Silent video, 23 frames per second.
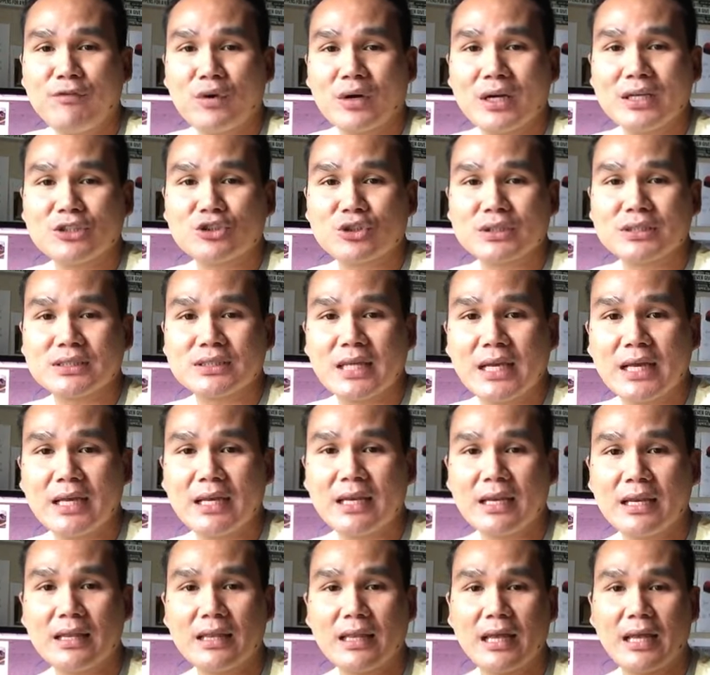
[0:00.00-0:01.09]
you're interested,
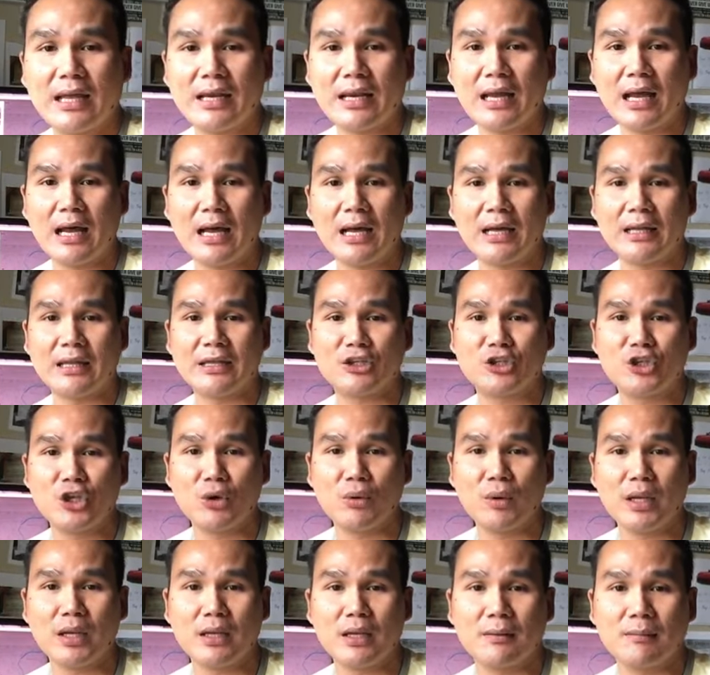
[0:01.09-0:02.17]
then
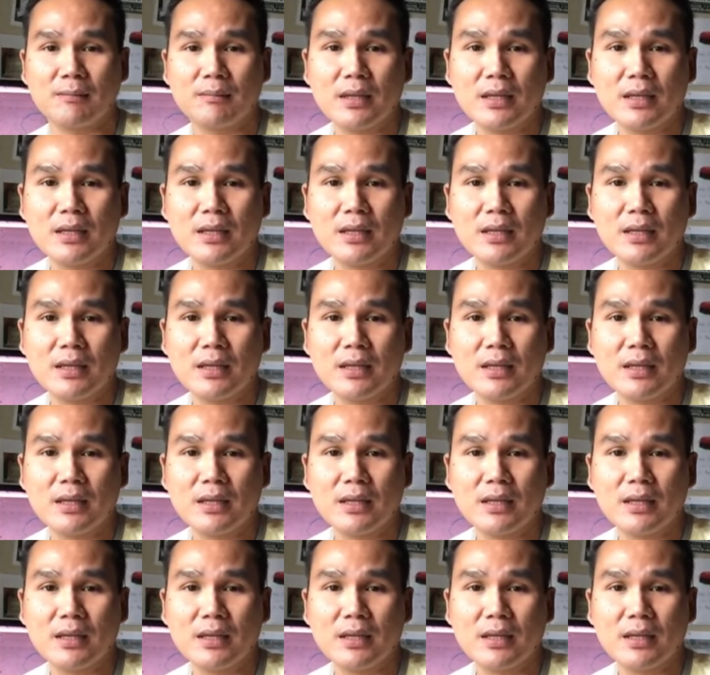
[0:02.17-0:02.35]
do it.